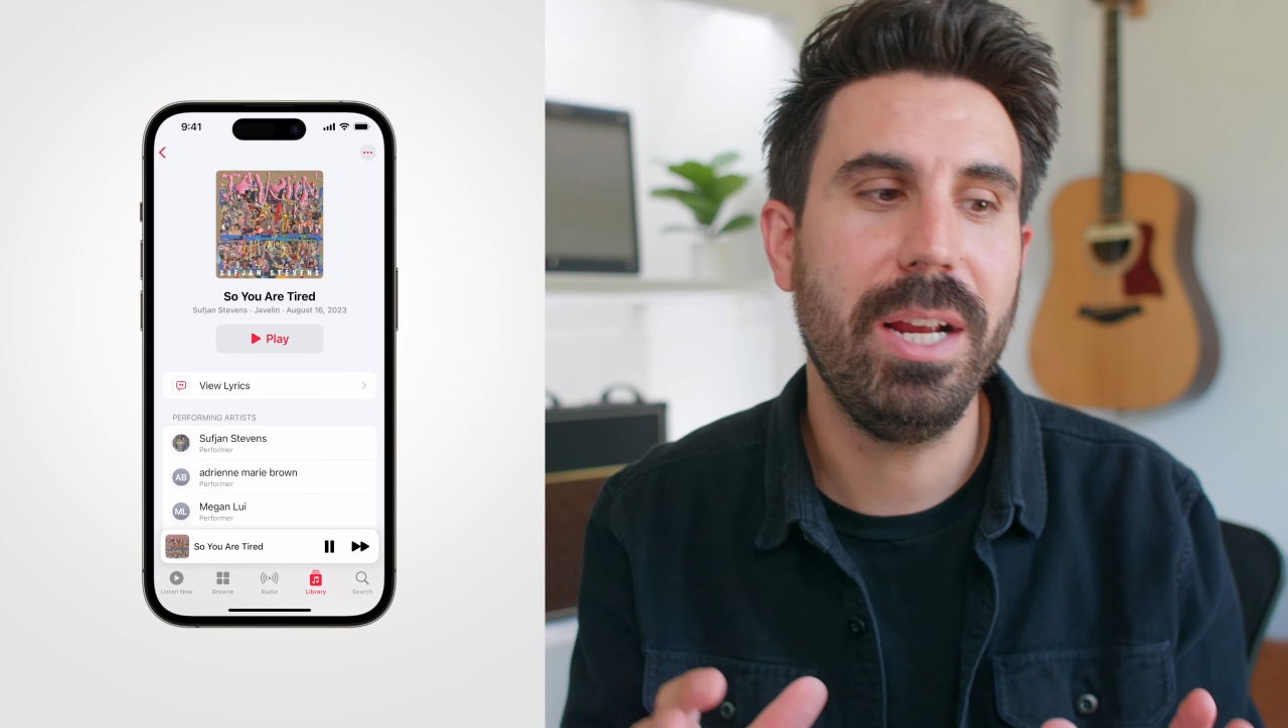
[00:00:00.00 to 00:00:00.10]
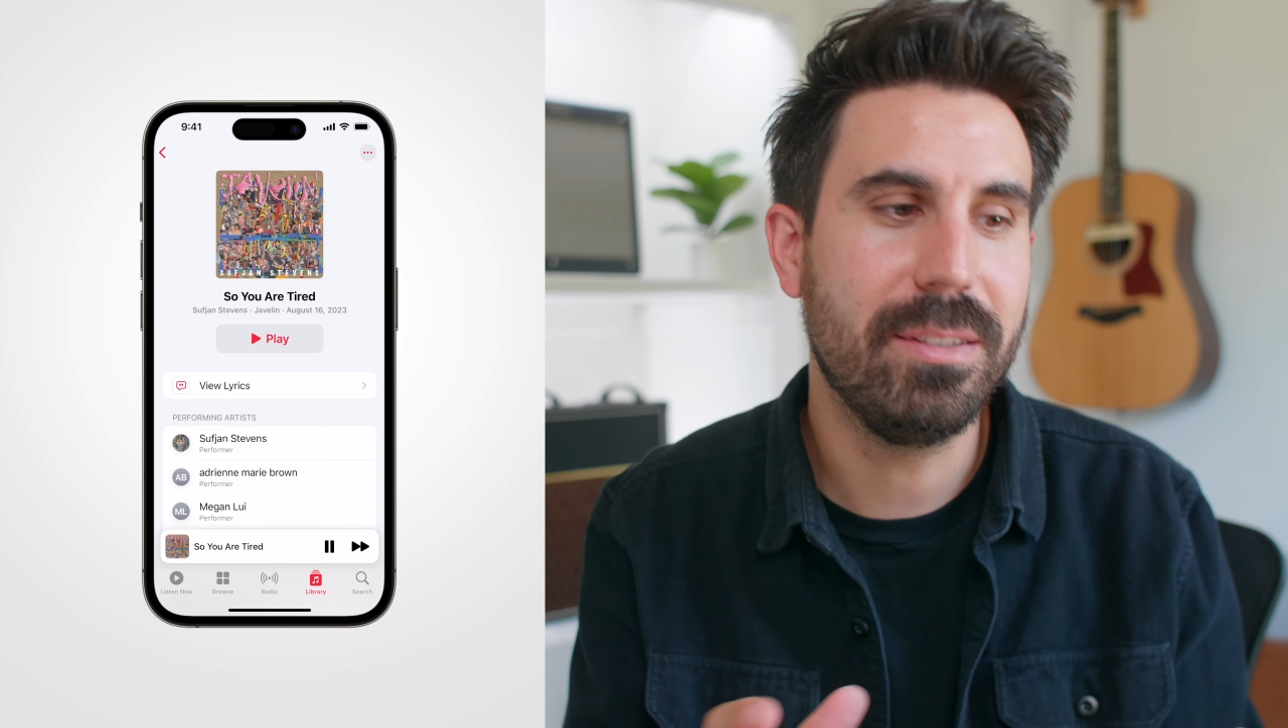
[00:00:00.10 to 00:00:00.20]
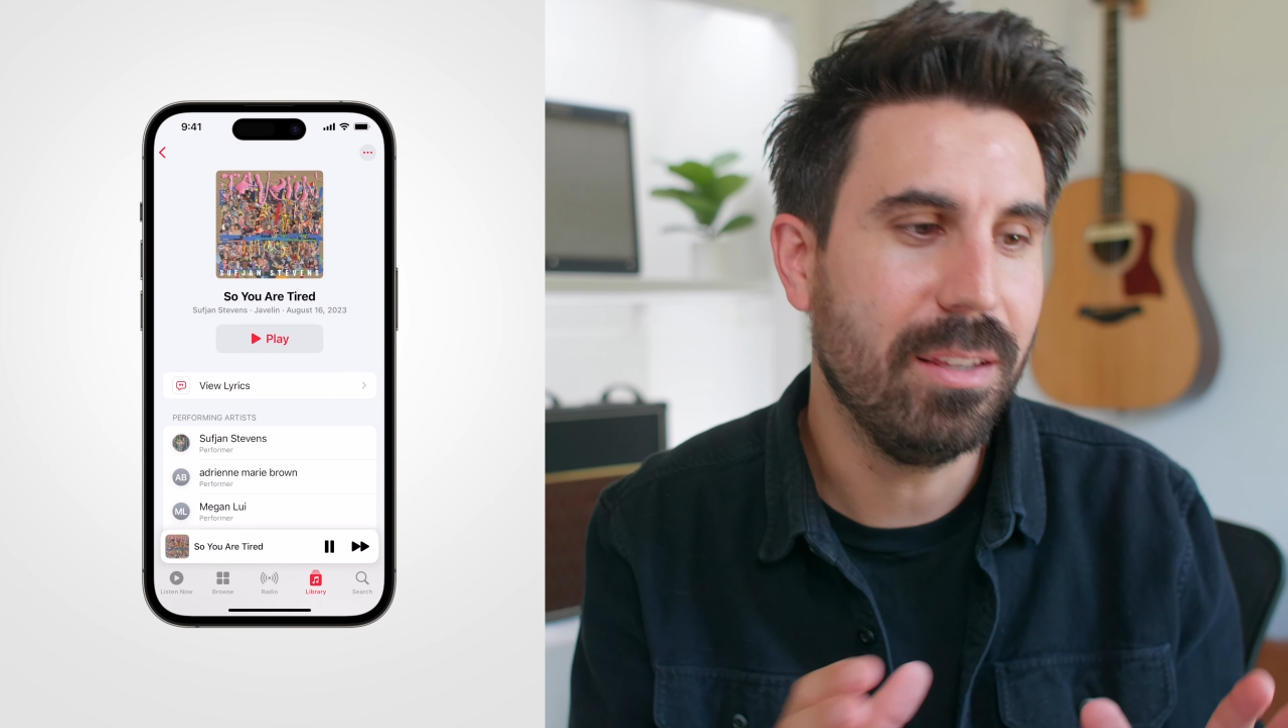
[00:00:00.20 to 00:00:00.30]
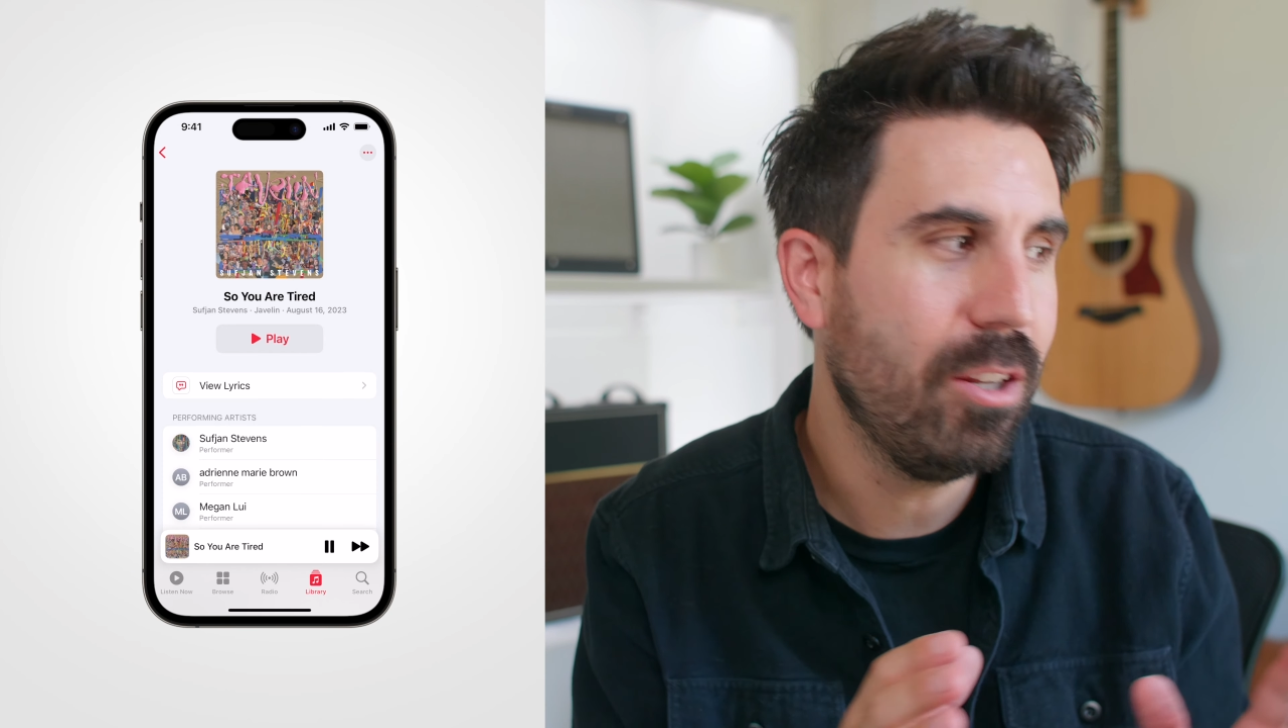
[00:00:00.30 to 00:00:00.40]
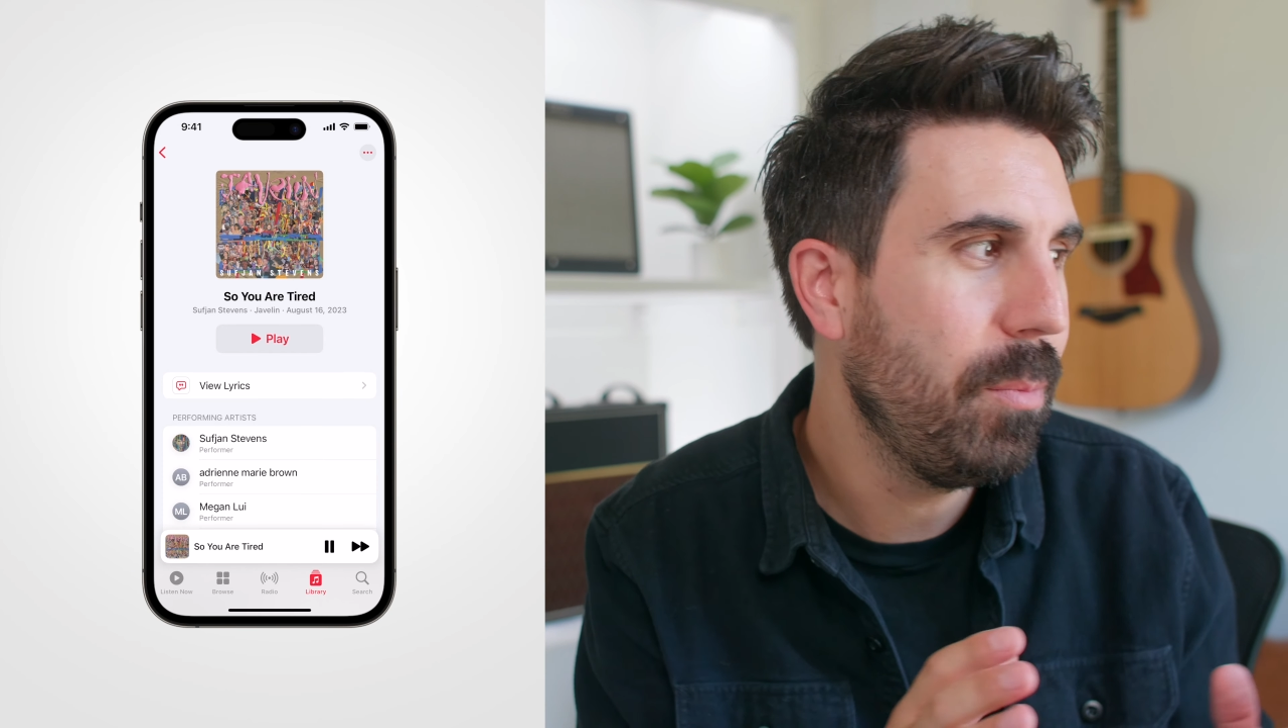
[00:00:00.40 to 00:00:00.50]

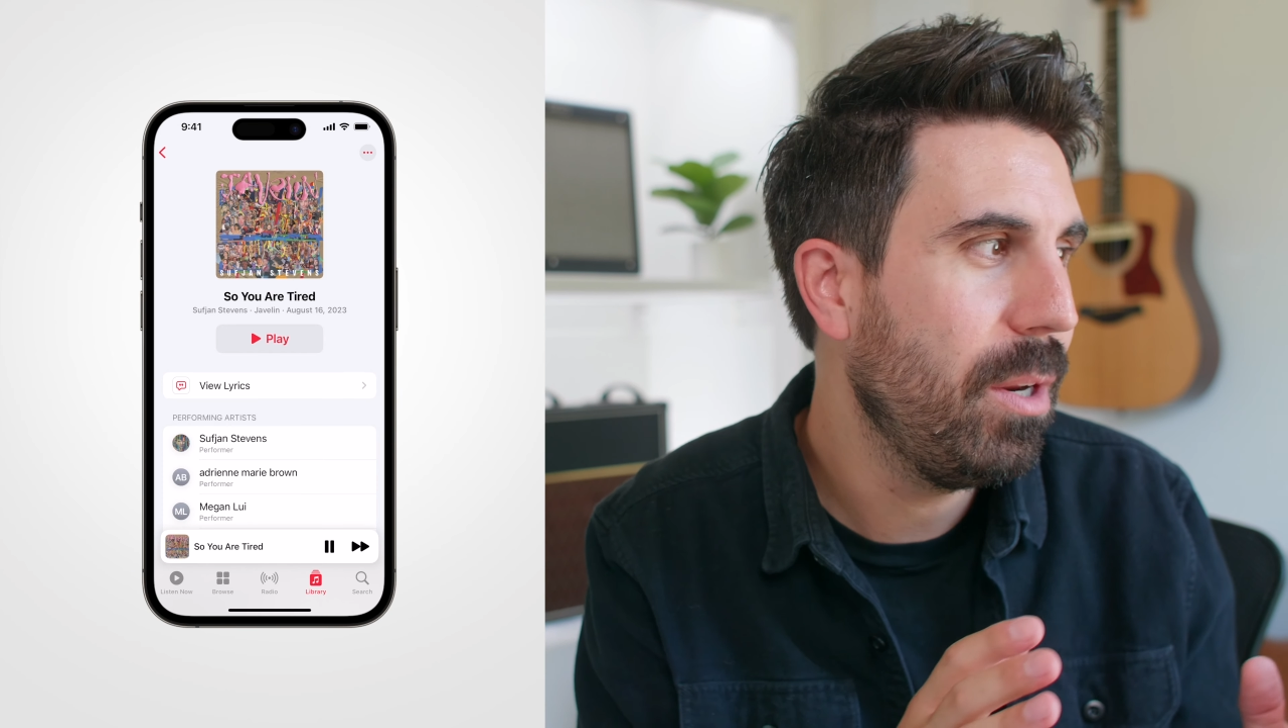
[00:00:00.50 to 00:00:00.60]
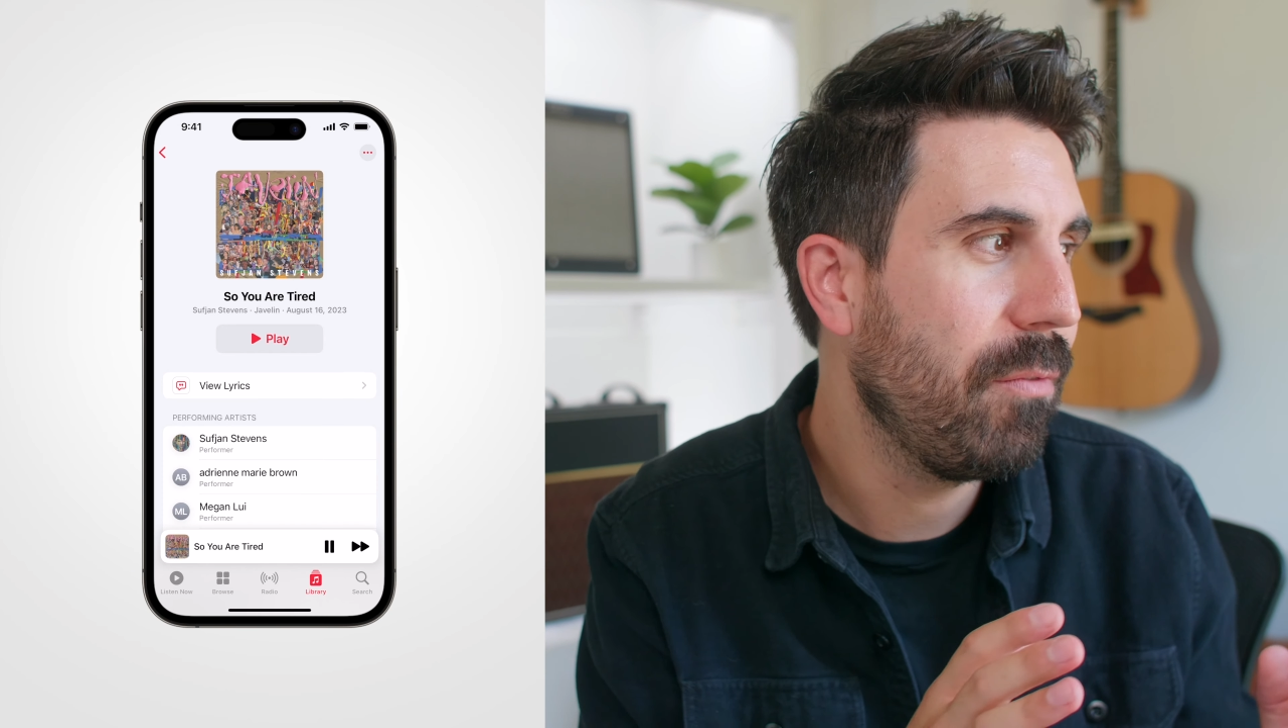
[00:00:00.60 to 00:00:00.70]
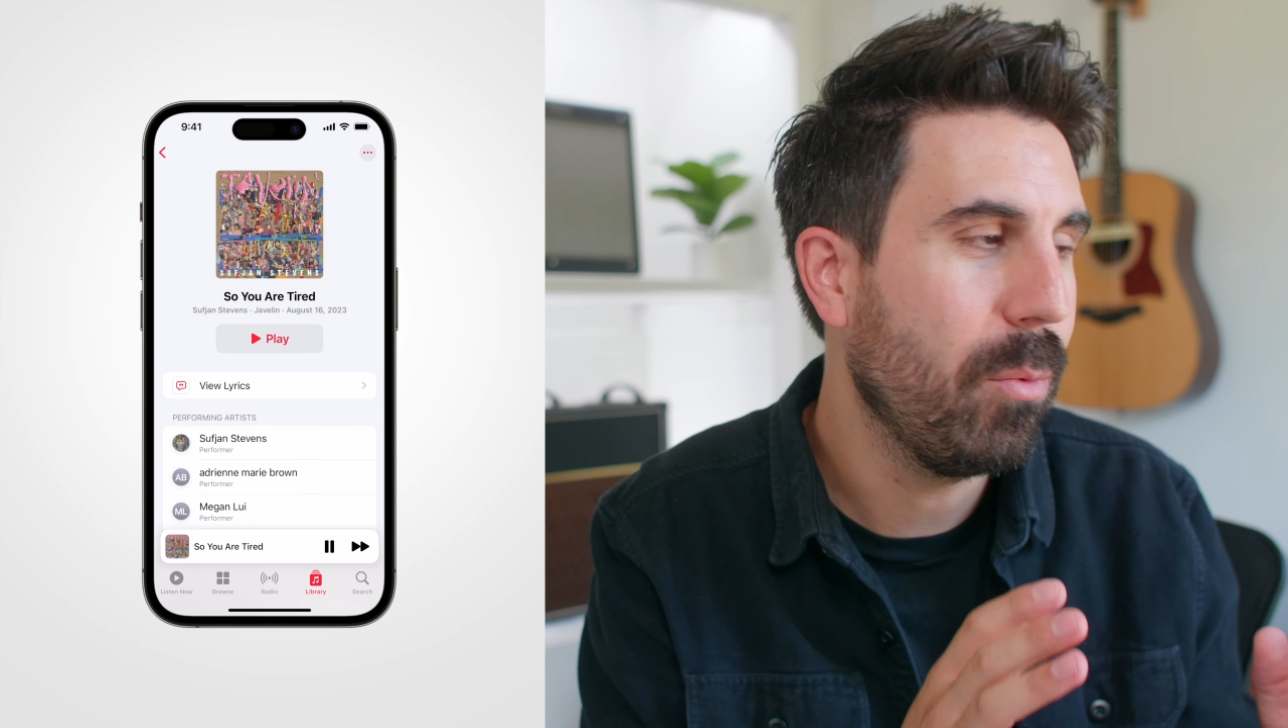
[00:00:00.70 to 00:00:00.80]
It's a little bit of a